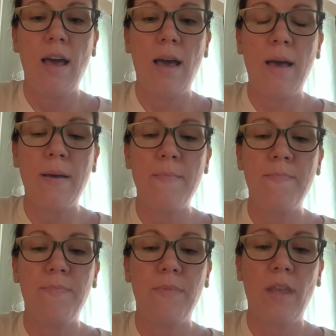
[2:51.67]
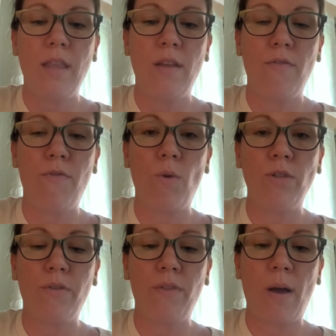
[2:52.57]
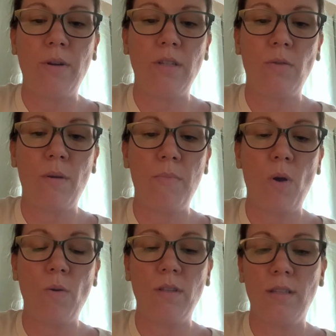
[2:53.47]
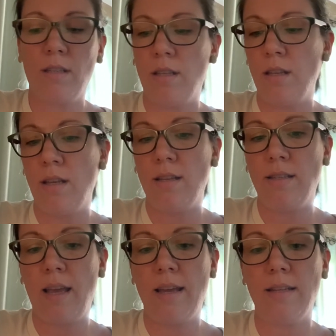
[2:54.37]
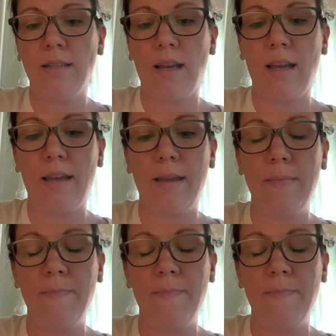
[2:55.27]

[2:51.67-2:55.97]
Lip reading: And then fold your flower so it pokes a second time.